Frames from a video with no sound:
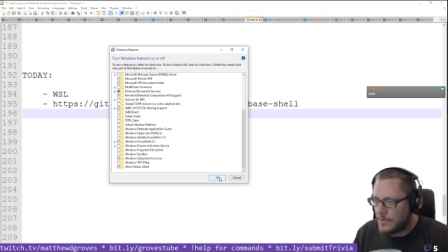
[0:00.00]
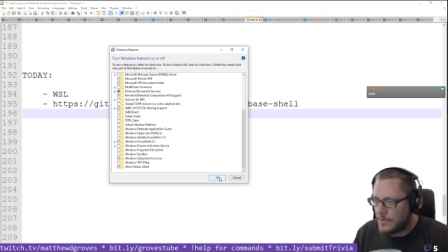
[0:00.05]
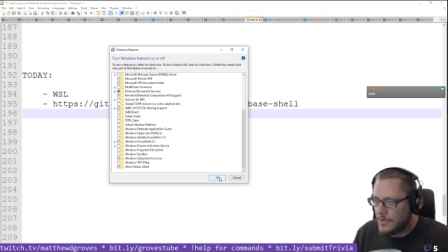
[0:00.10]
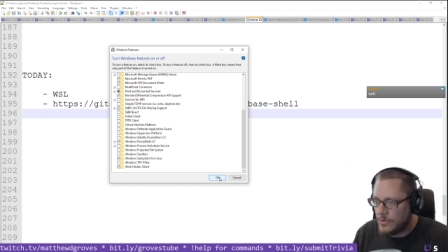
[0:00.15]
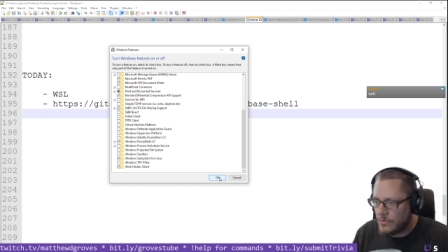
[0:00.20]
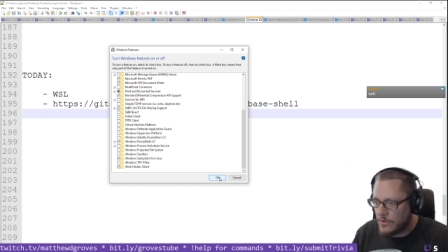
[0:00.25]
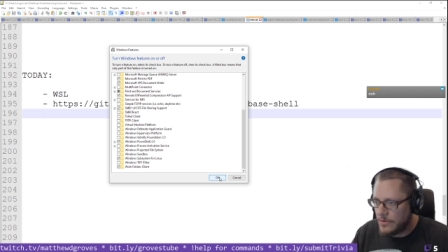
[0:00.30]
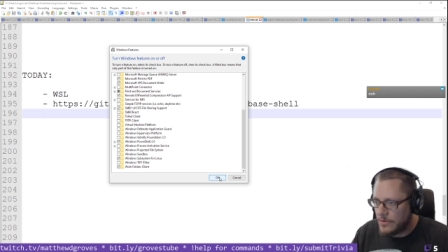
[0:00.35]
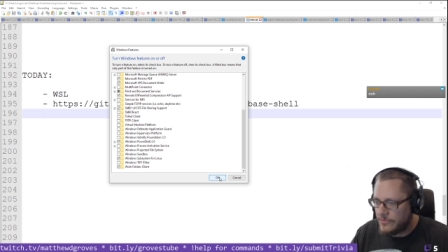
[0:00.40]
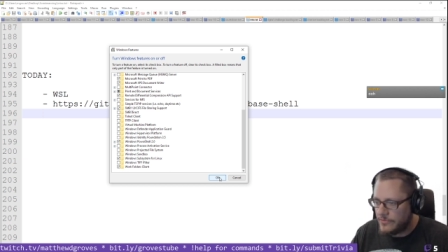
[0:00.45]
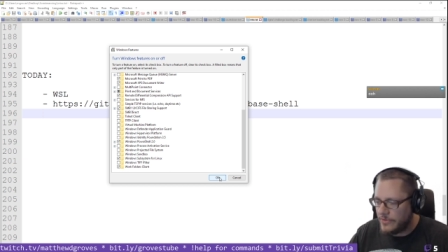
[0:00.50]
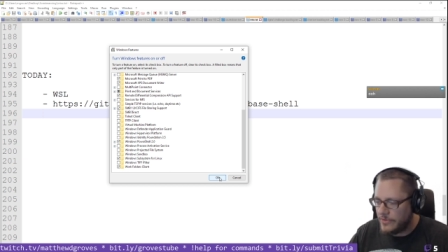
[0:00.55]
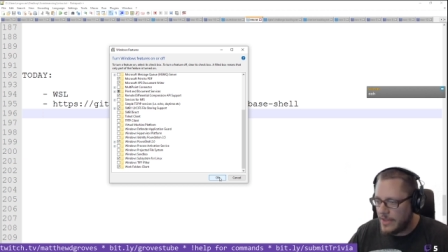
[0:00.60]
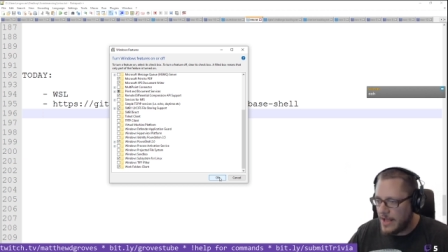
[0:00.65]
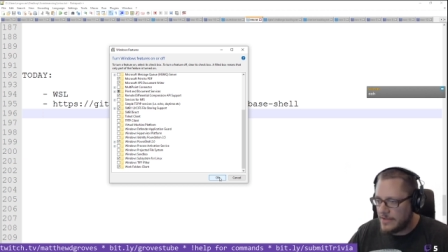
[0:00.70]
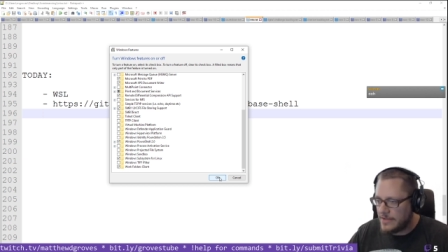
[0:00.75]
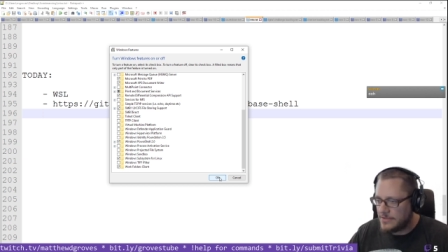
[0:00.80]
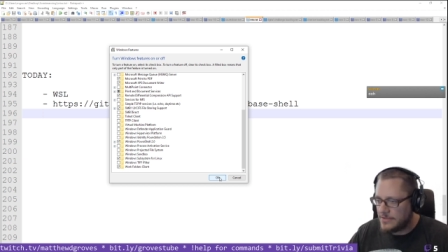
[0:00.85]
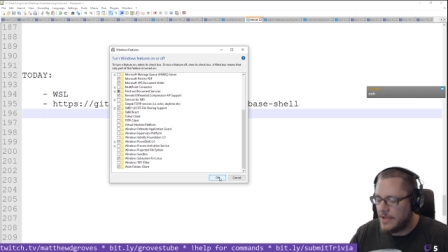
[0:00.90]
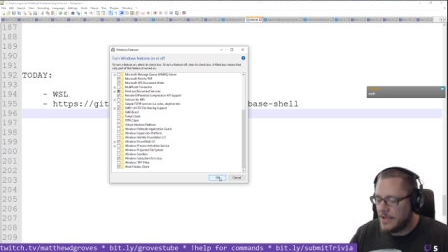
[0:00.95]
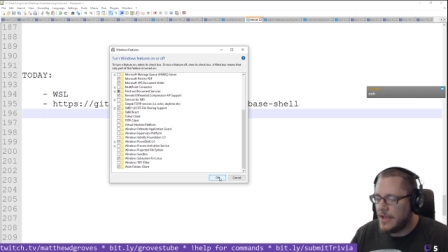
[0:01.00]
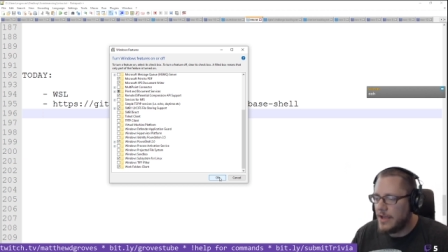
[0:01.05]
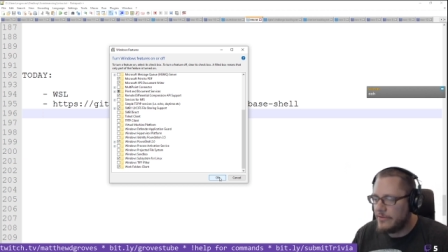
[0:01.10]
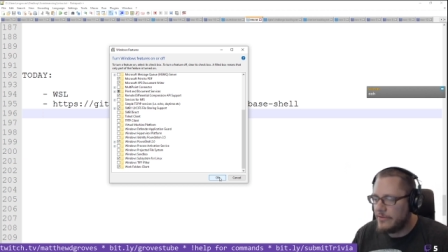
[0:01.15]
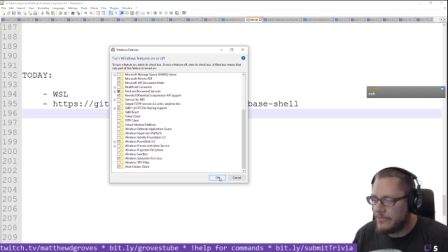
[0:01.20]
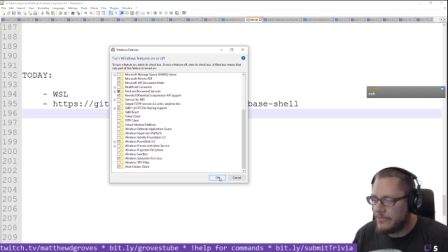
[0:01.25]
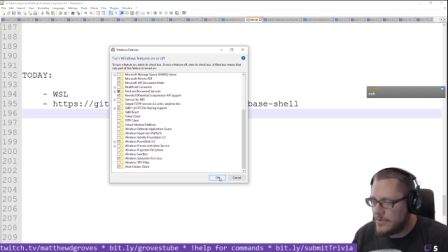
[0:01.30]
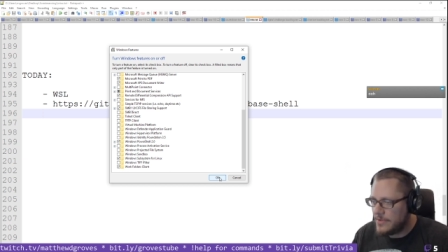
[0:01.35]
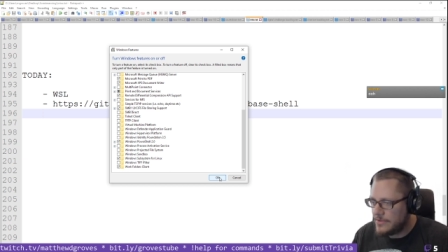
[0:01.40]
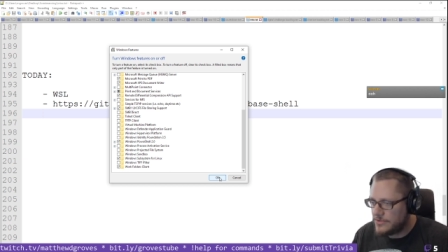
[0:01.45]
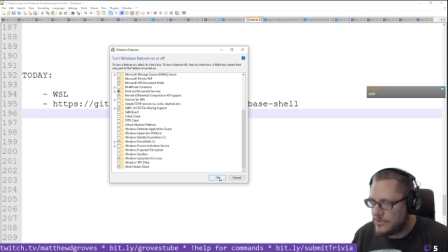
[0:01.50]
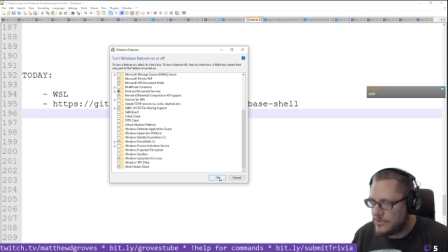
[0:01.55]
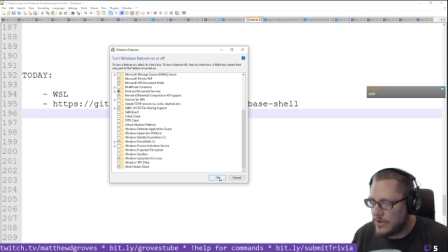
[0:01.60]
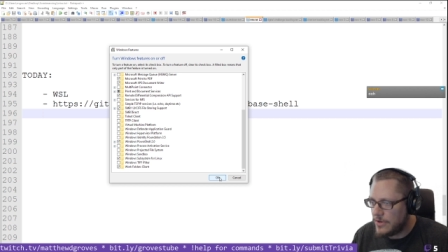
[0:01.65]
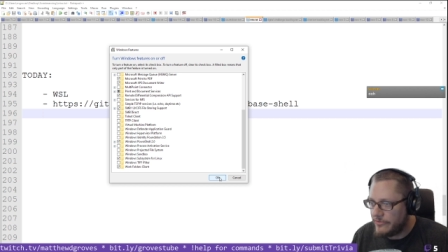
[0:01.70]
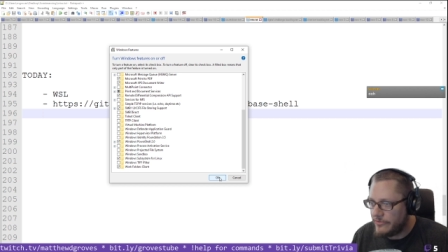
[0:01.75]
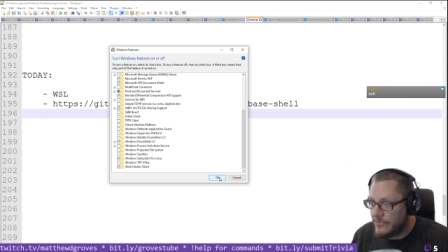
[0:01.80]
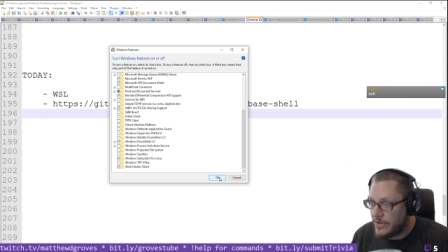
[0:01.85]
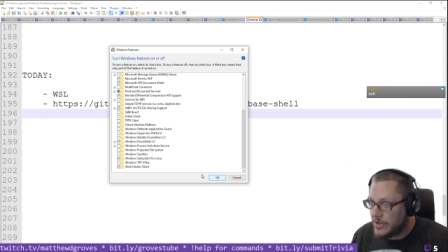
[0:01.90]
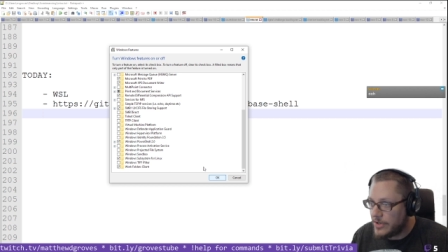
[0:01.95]
in order for that install
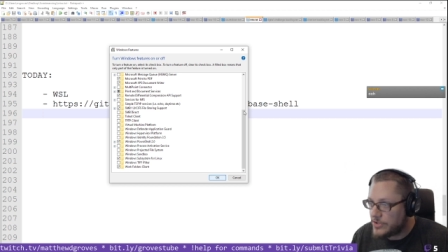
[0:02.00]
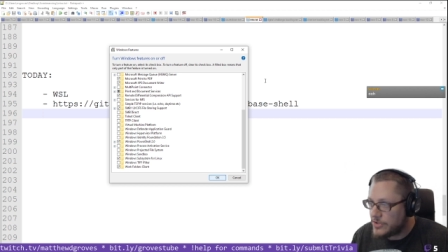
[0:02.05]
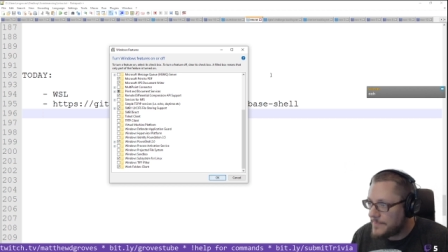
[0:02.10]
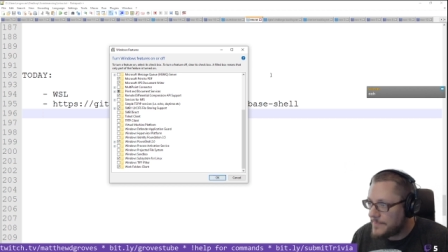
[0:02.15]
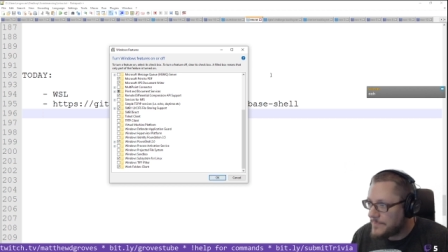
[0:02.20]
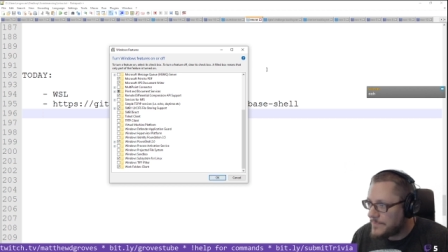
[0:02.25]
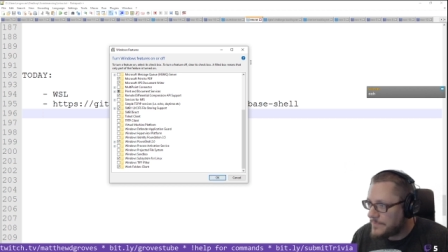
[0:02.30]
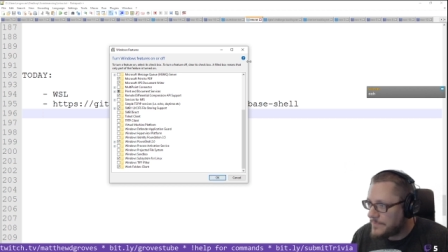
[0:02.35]
to finish.